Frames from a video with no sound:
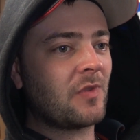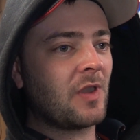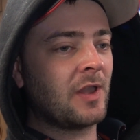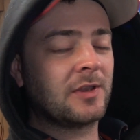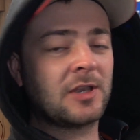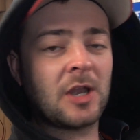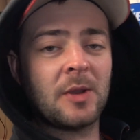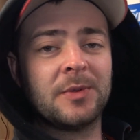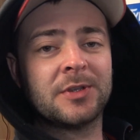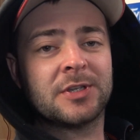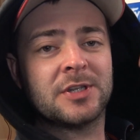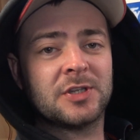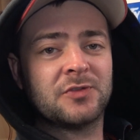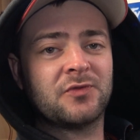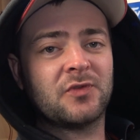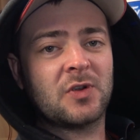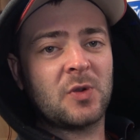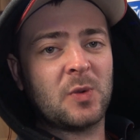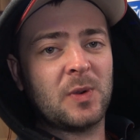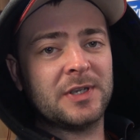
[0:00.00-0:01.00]
I go into
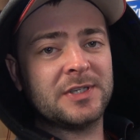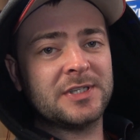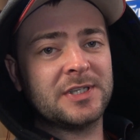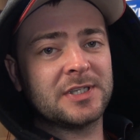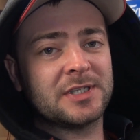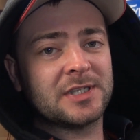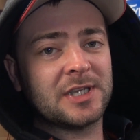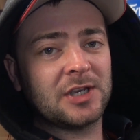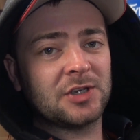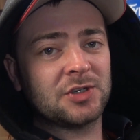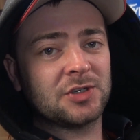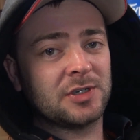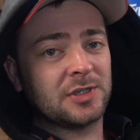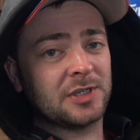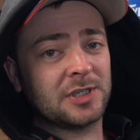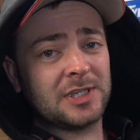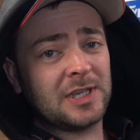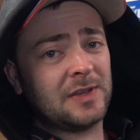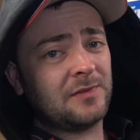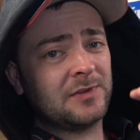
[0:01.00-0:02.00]
this requested section,
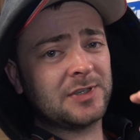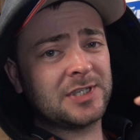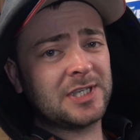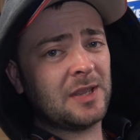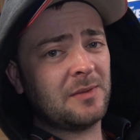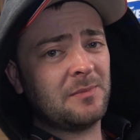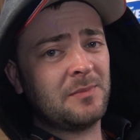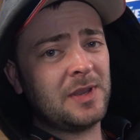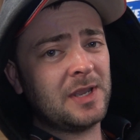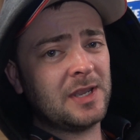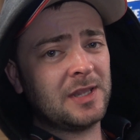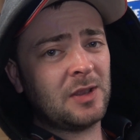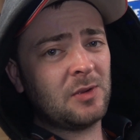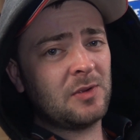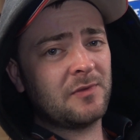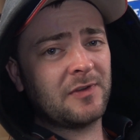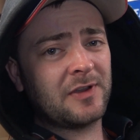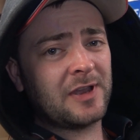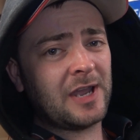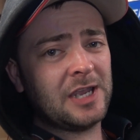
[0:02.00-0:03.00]
doesn't even send me a
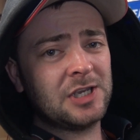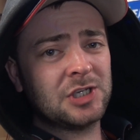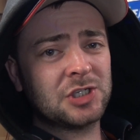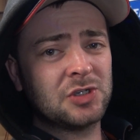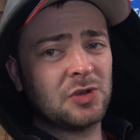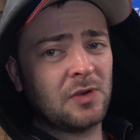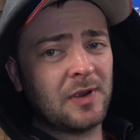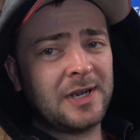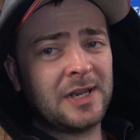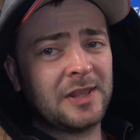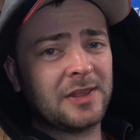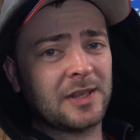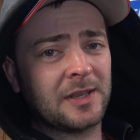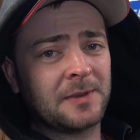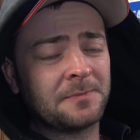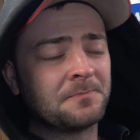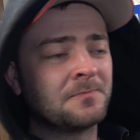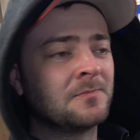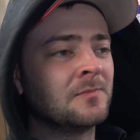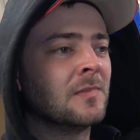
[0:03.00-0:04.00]
notification or
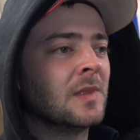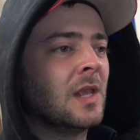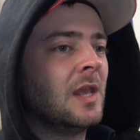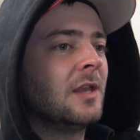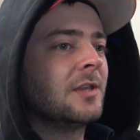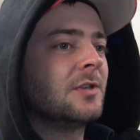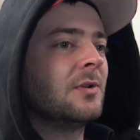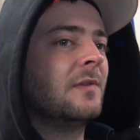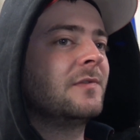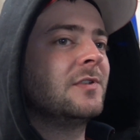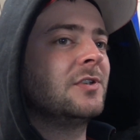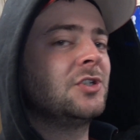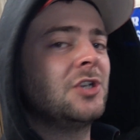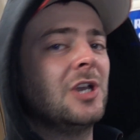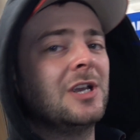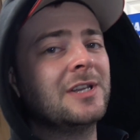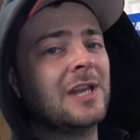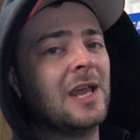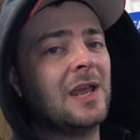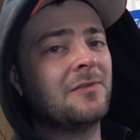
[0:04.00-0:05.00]
anything, so I have to
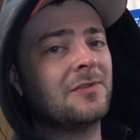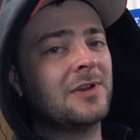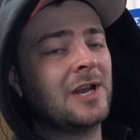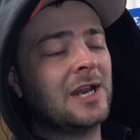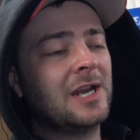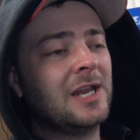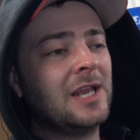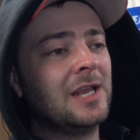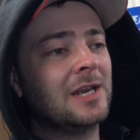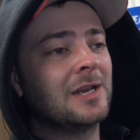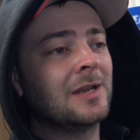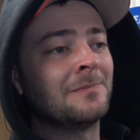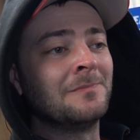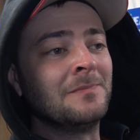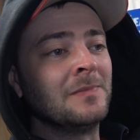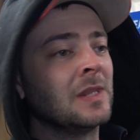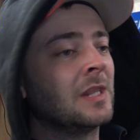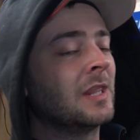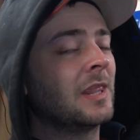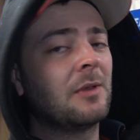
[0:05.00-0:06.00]
check that every now and again.
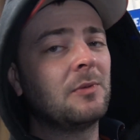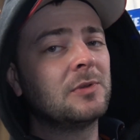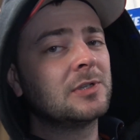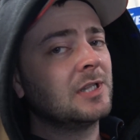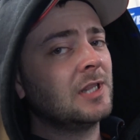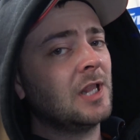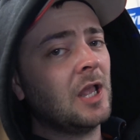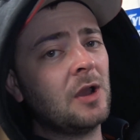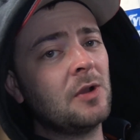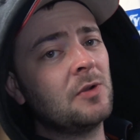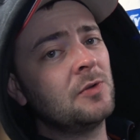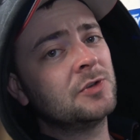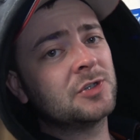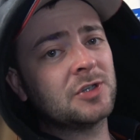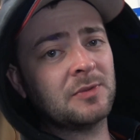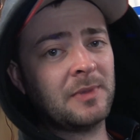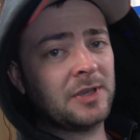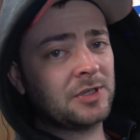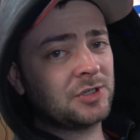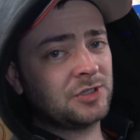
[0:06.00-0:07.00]
There was
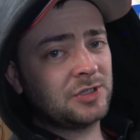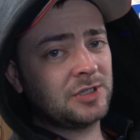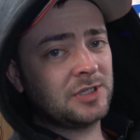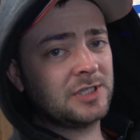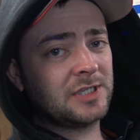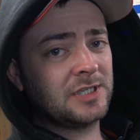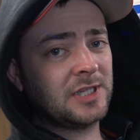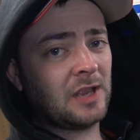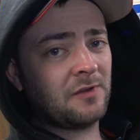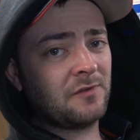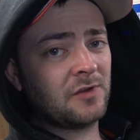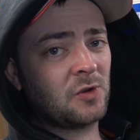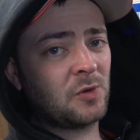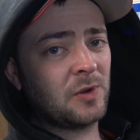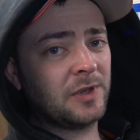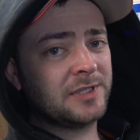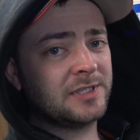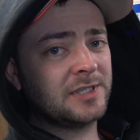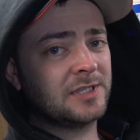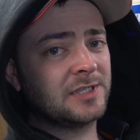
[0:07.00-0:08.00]
loads of messages in that
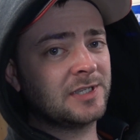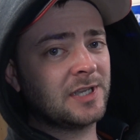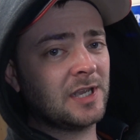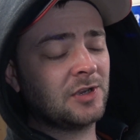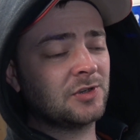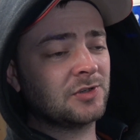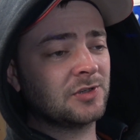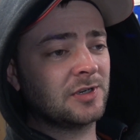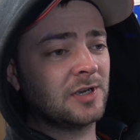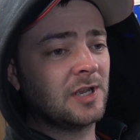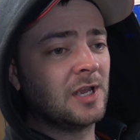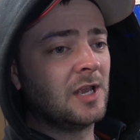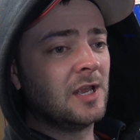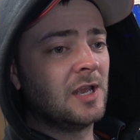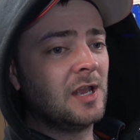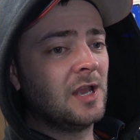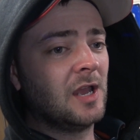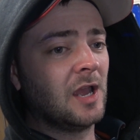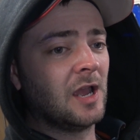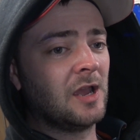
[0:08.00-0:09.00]
requested section.
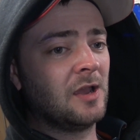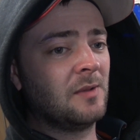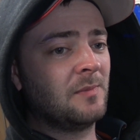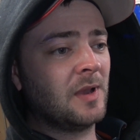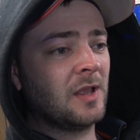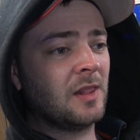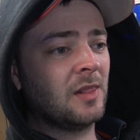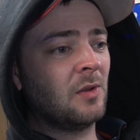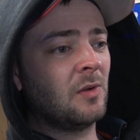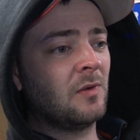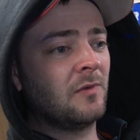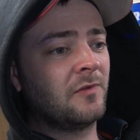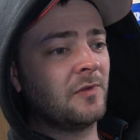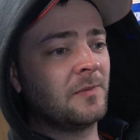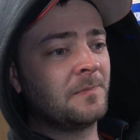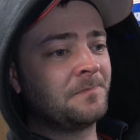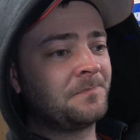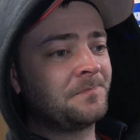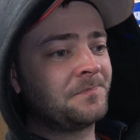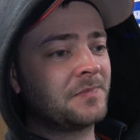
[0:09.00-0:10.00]
A lot of
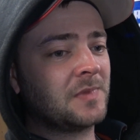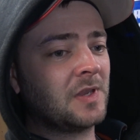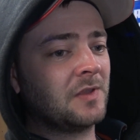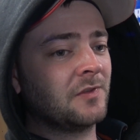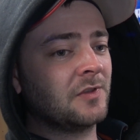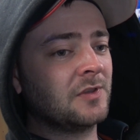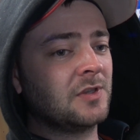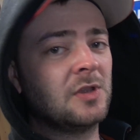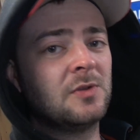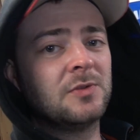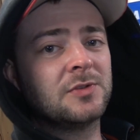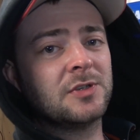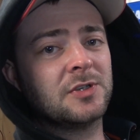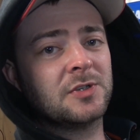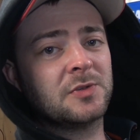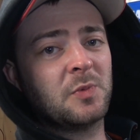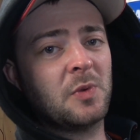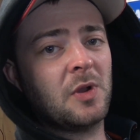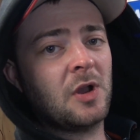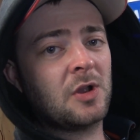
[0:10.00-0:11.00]
them, the
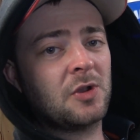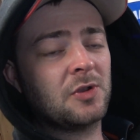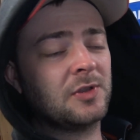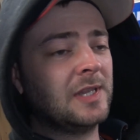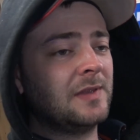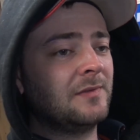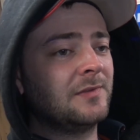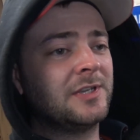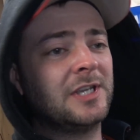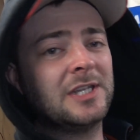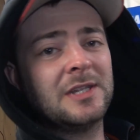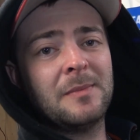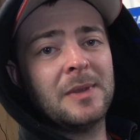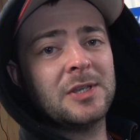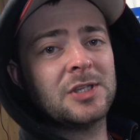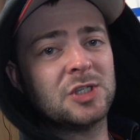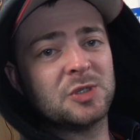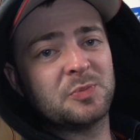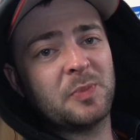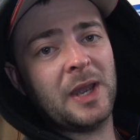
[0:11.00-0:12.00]
users, I couldn't even send a
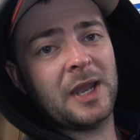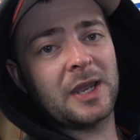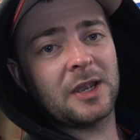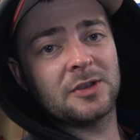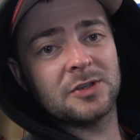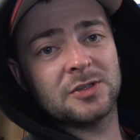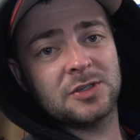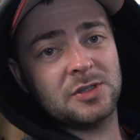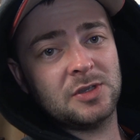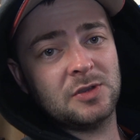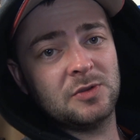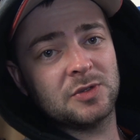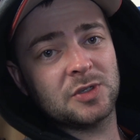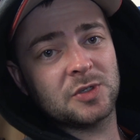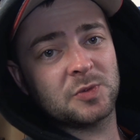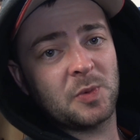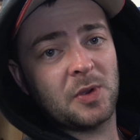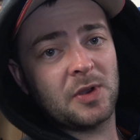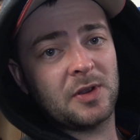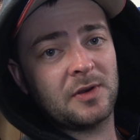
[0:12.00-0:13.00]
message back because the
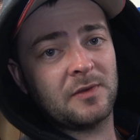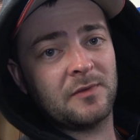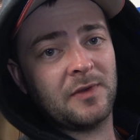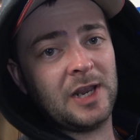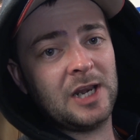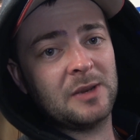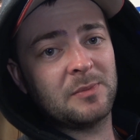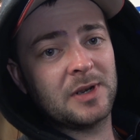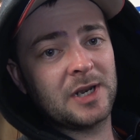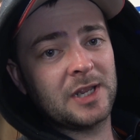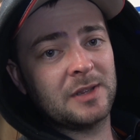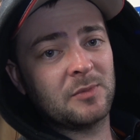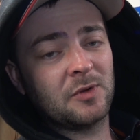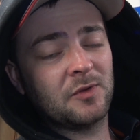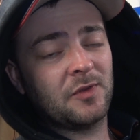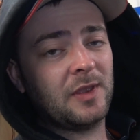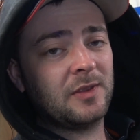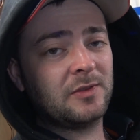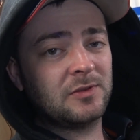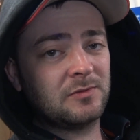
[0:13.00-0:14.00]
users weren't available
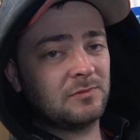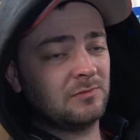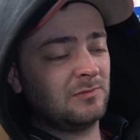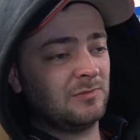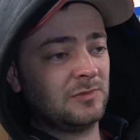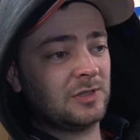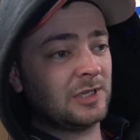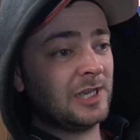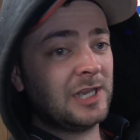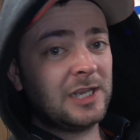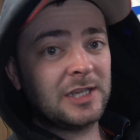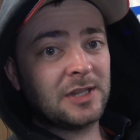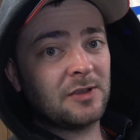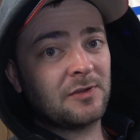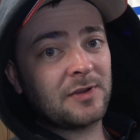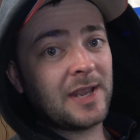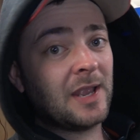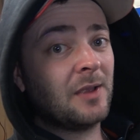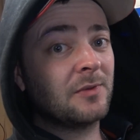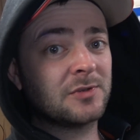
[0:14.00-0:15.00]
anymore. They'd deleted
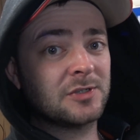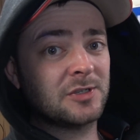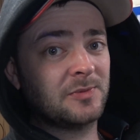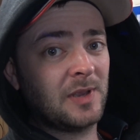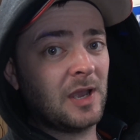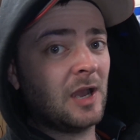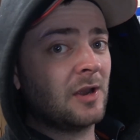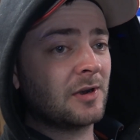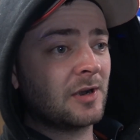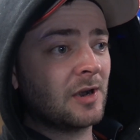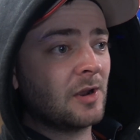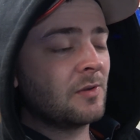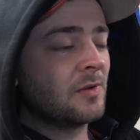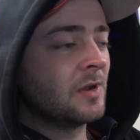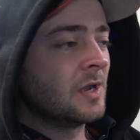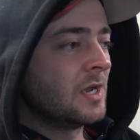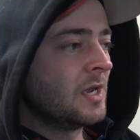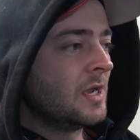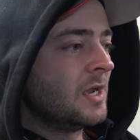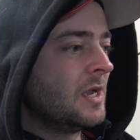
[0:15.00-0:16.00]
their accounts or something, I don't
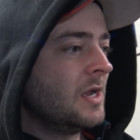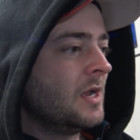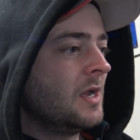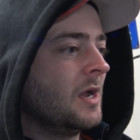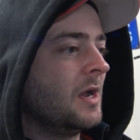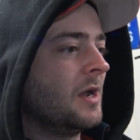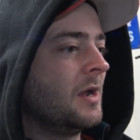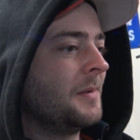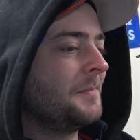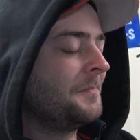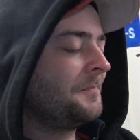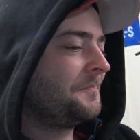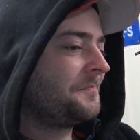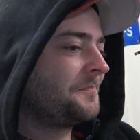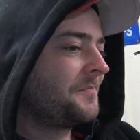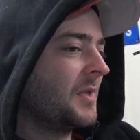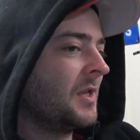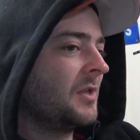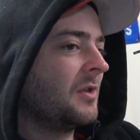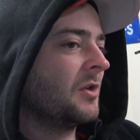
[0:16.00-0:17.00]
know.
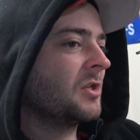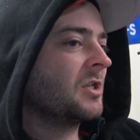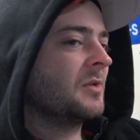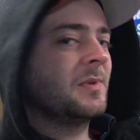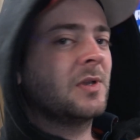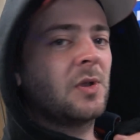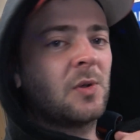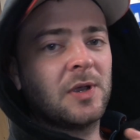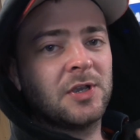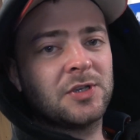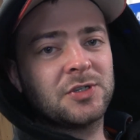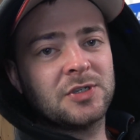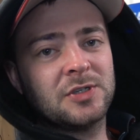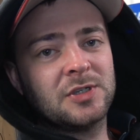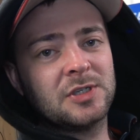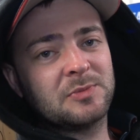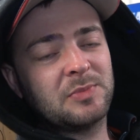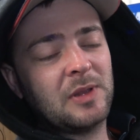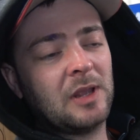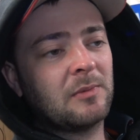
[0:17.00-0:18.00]
They'd asking me
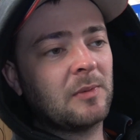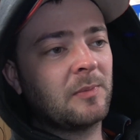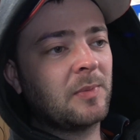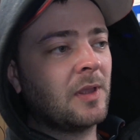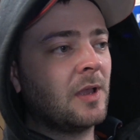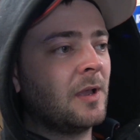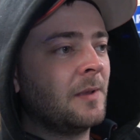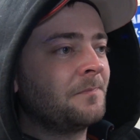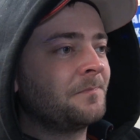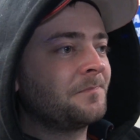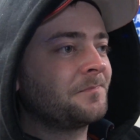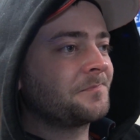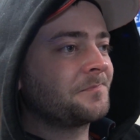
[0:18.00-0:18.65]
questions, blah blah blah.